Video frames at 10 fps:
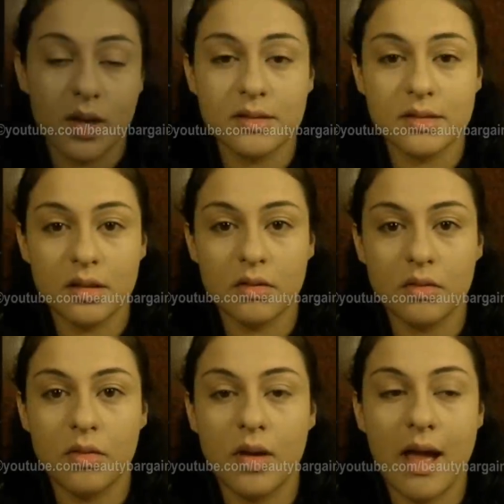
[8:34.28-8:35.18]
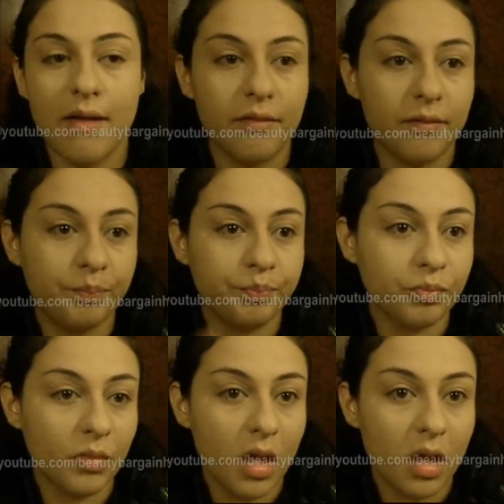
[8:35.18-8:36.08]
once you have
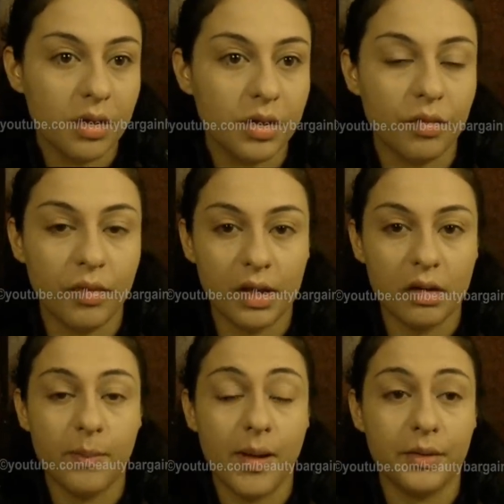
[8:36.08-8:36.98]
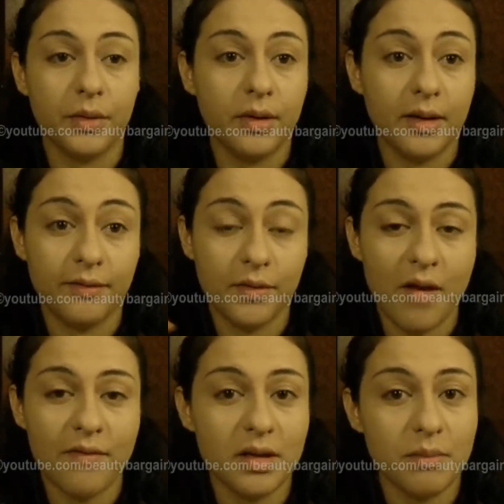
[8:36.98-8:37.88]
your regular powder, if you
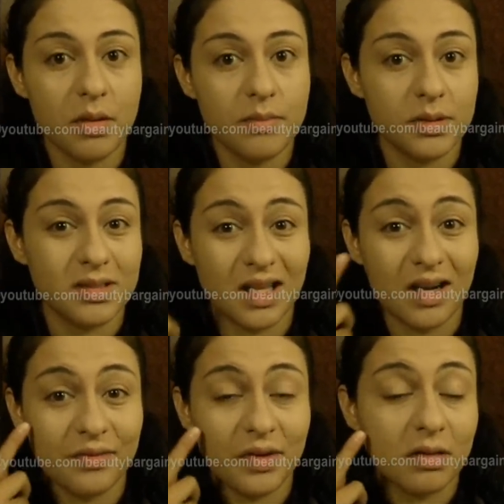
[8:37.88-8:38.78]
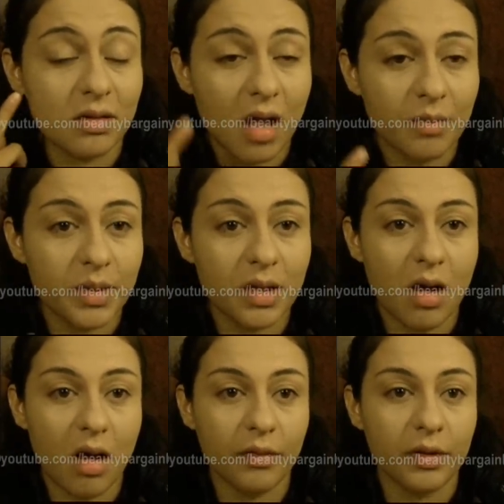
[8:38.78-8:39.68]
have any pimples that have not been
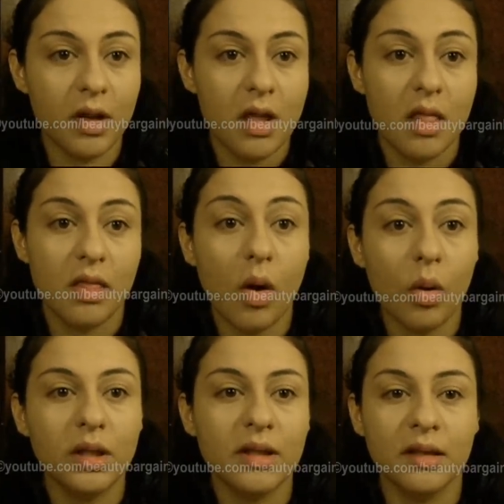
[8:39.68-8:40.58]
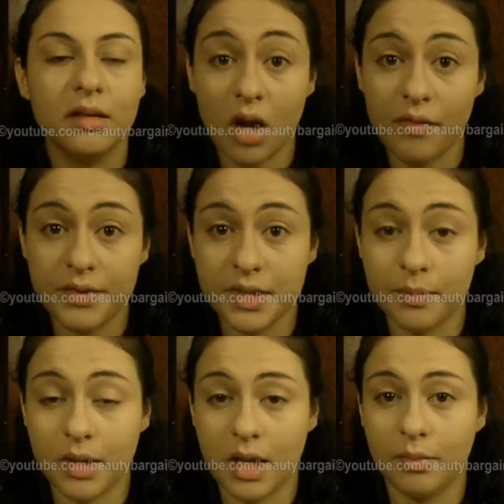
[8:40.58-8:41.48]
covered, the only thing covers
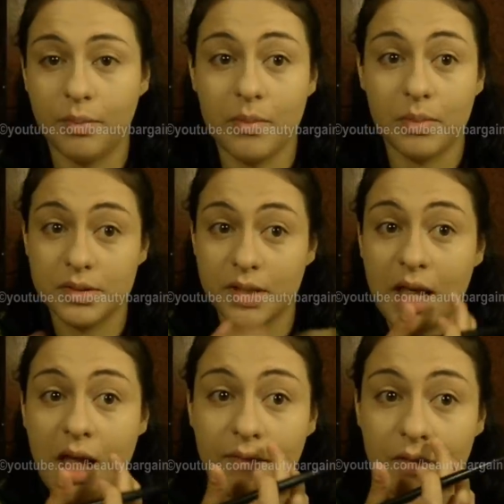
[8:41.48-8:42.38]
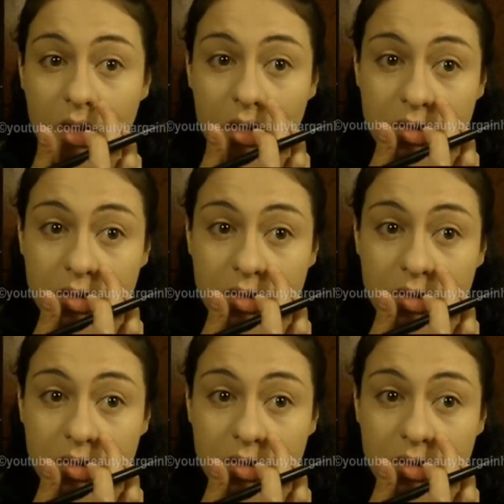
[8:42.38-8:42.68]
that kind of pimples that have